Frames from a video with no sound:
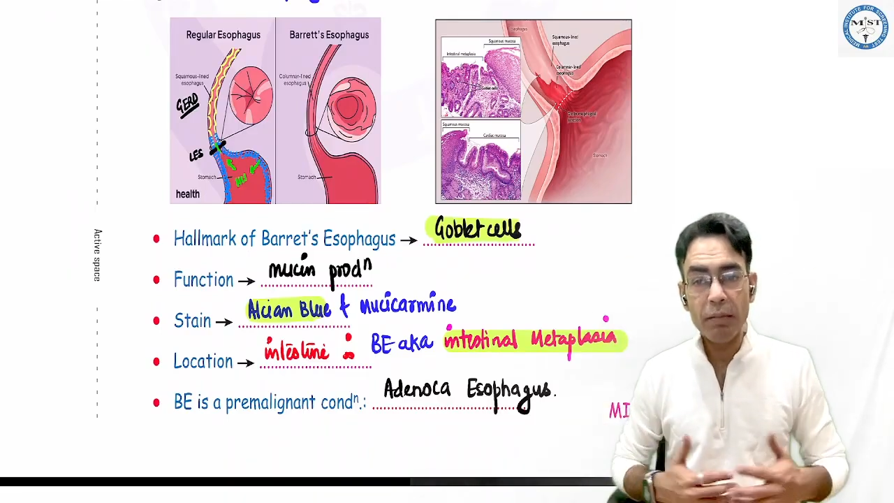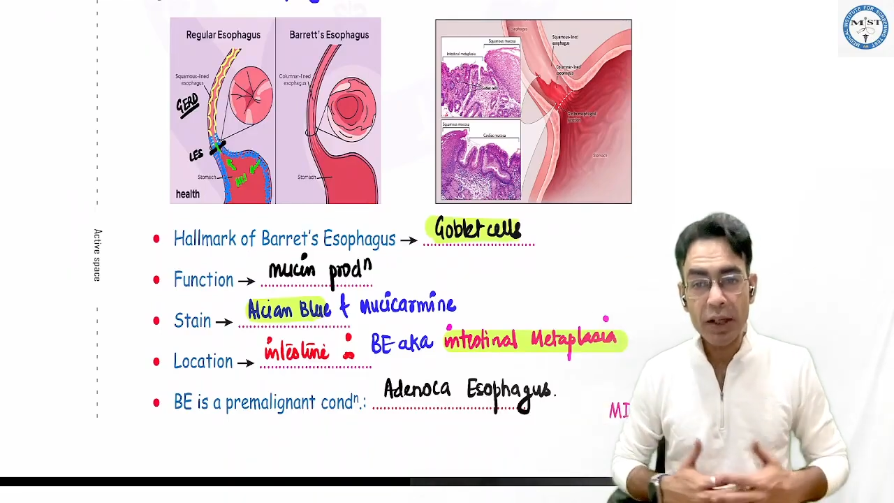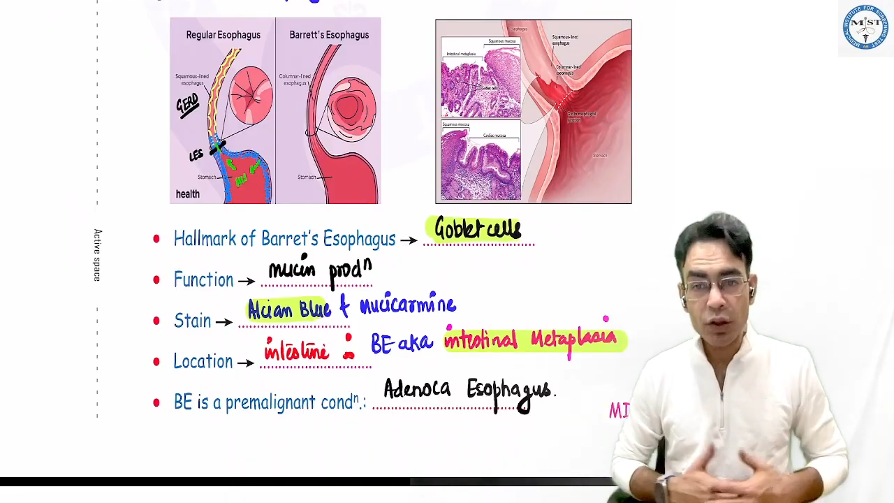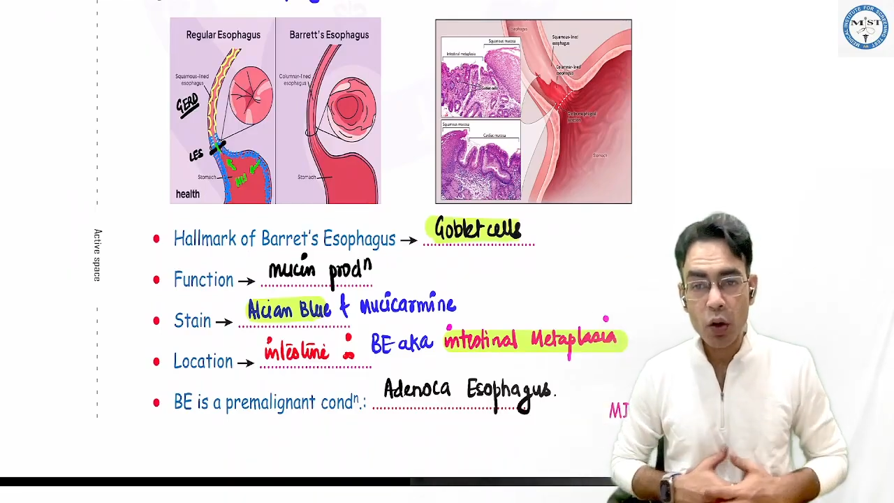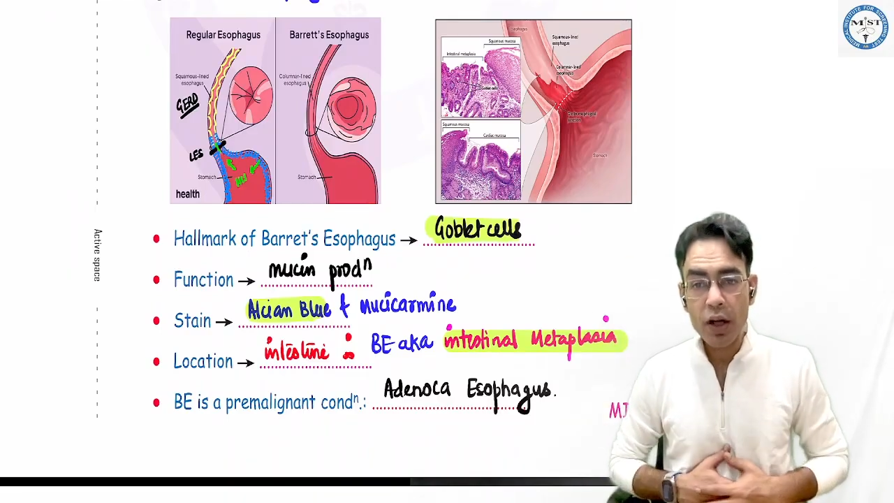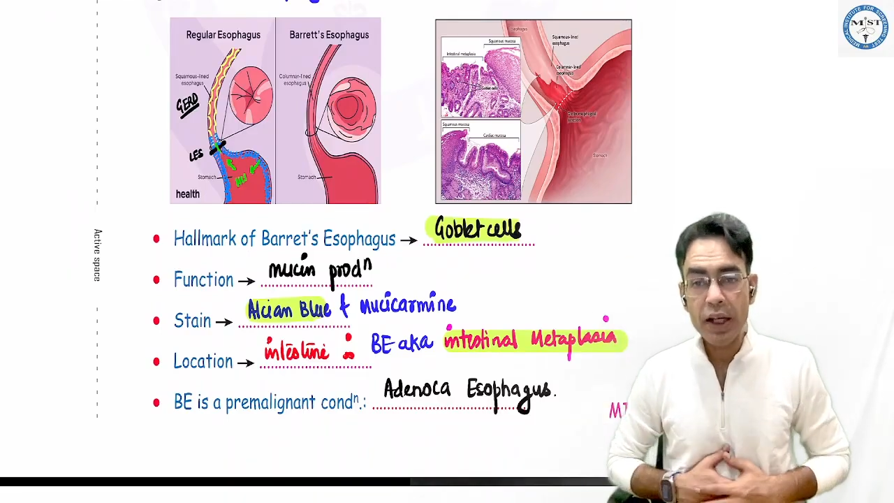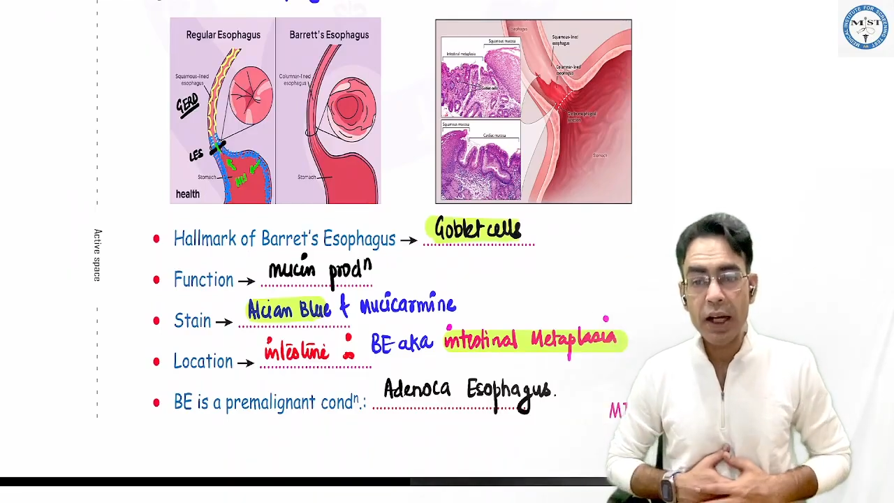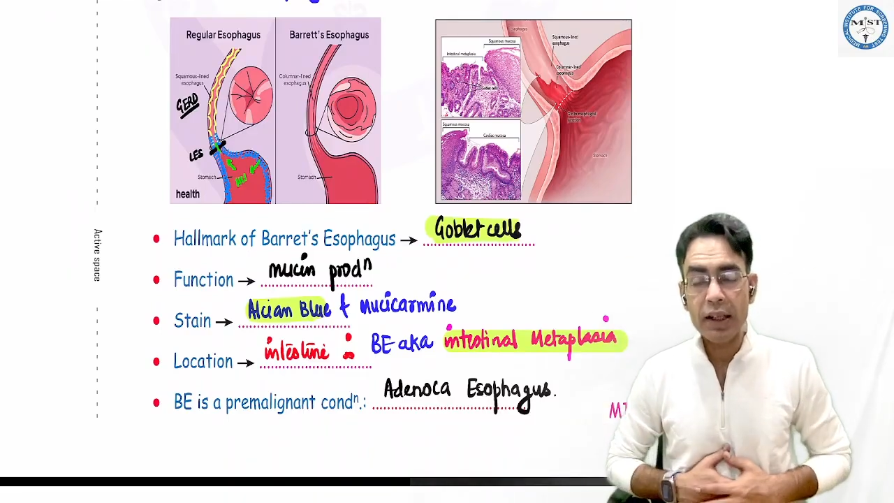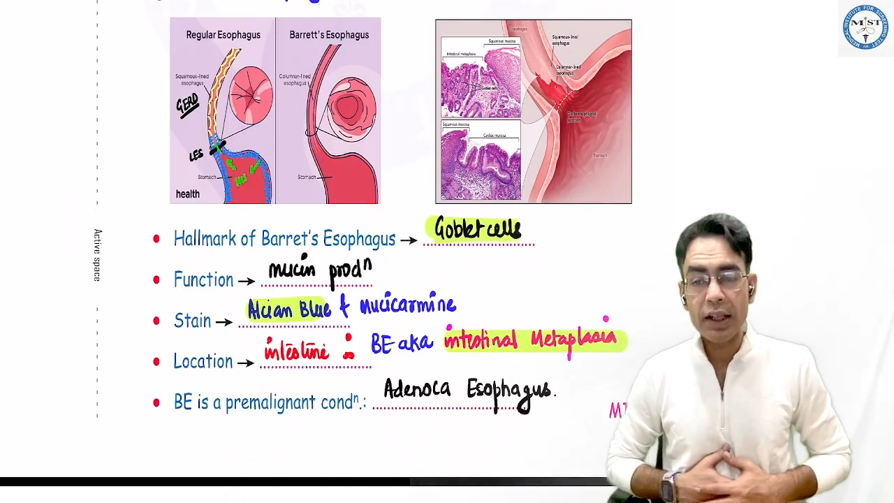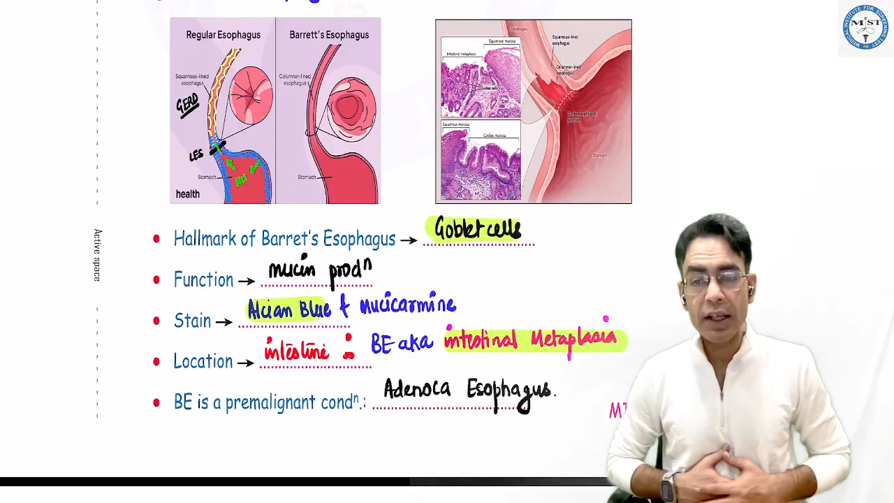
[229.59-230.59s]

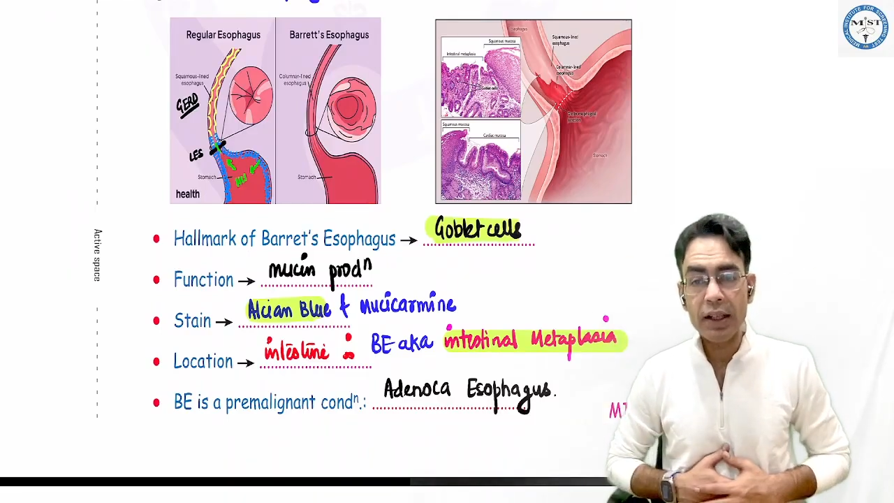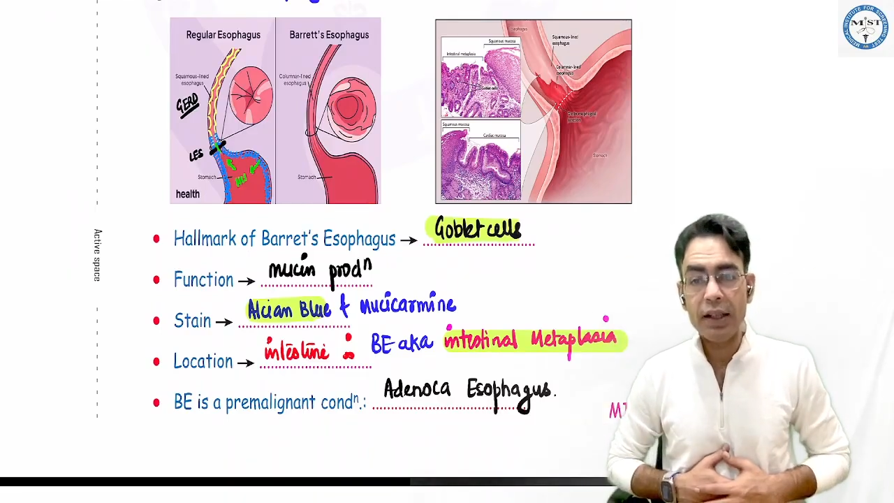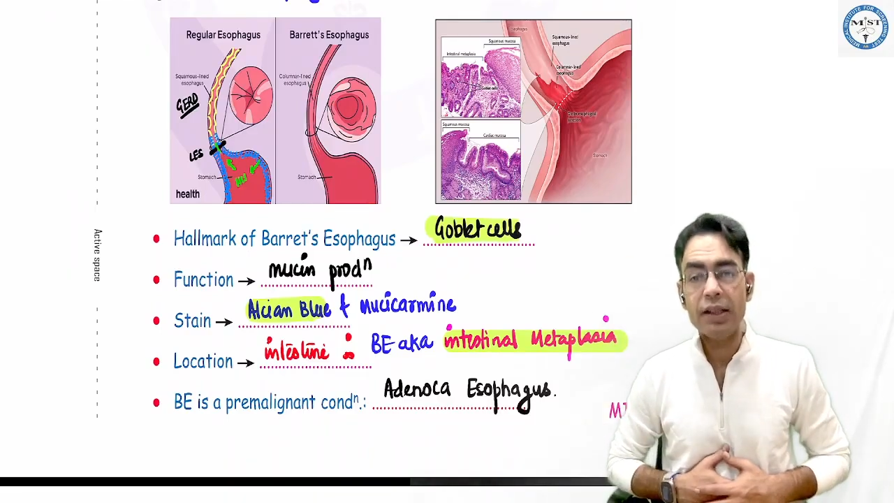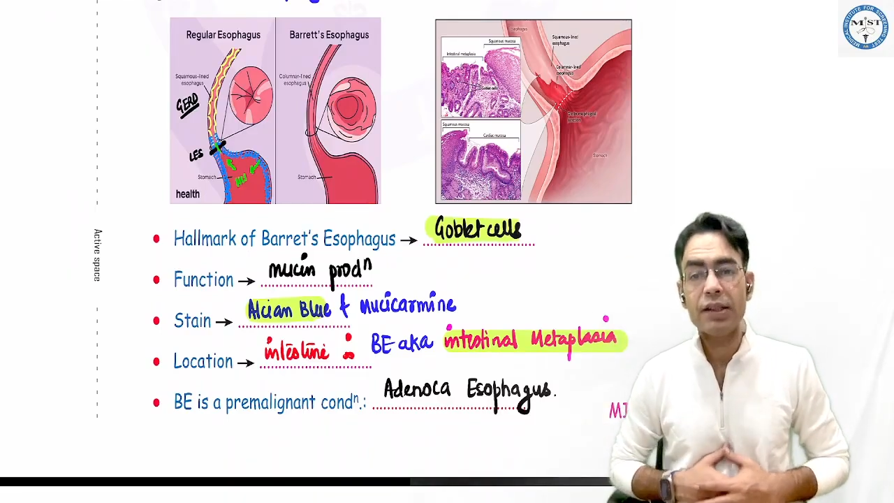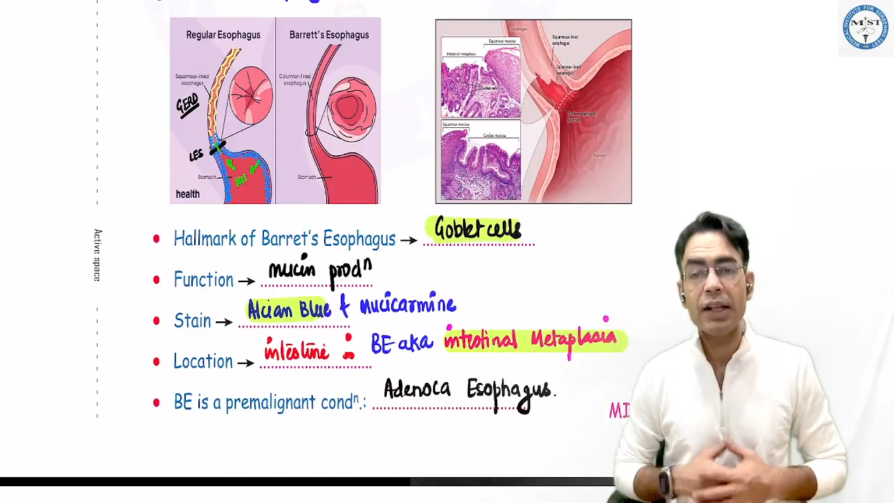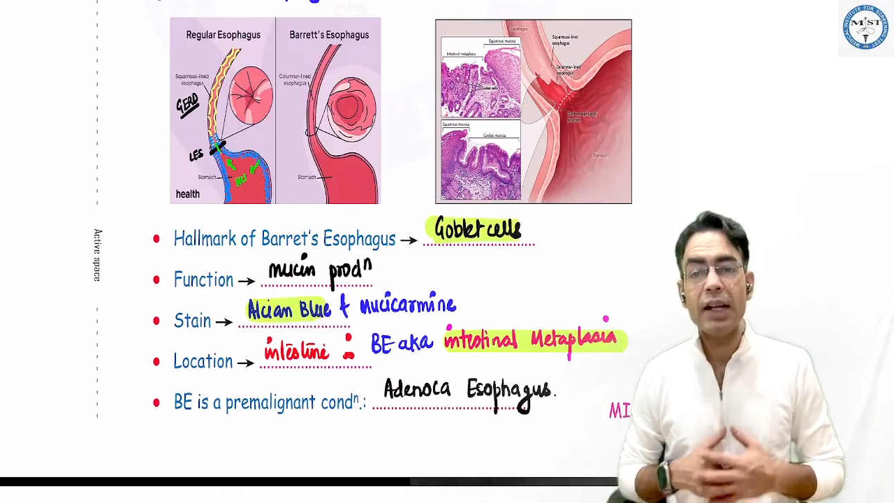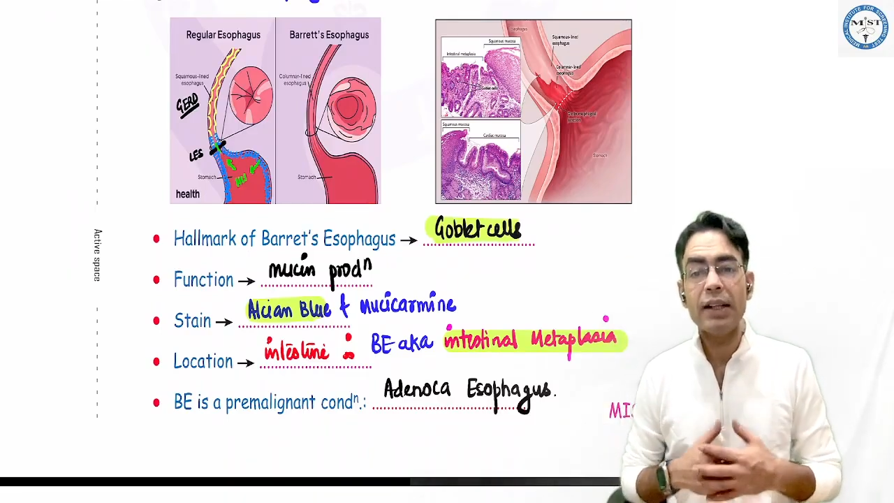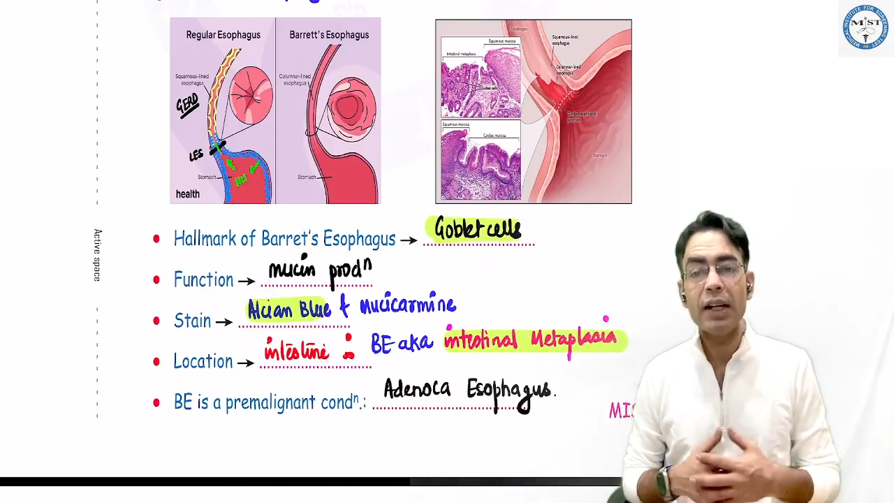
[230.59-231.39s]
majority are there in the intestine.